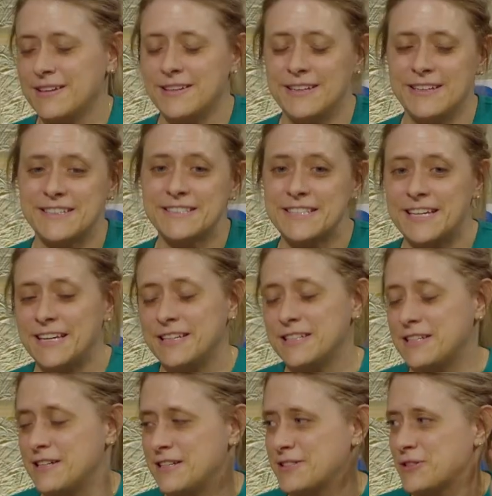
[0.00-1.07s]
It is,
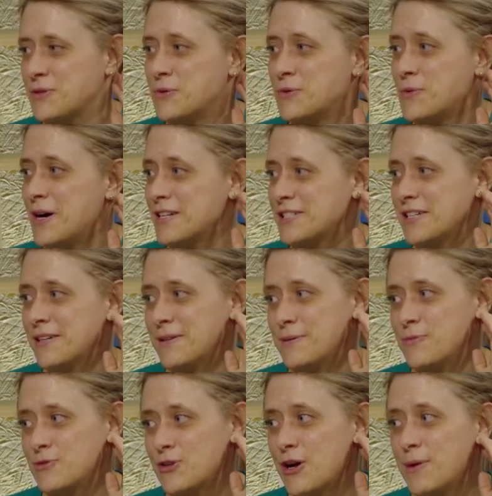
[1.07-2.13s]
and it's cool watching
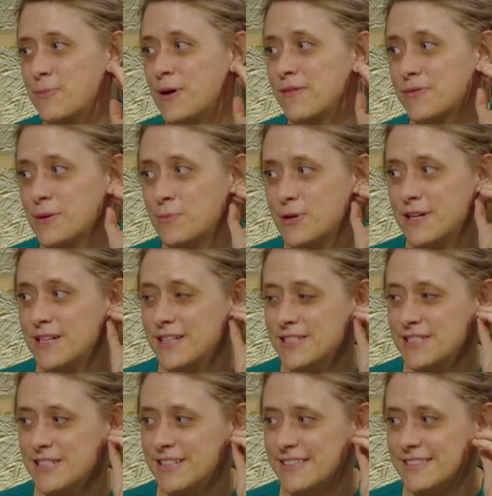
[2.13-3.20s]
them drop off the
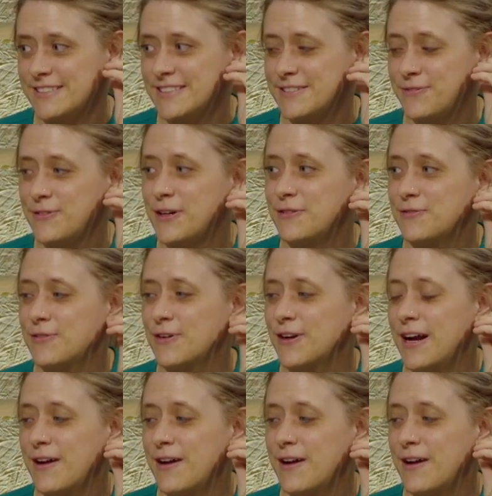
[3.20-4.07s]
bridge. It's fun for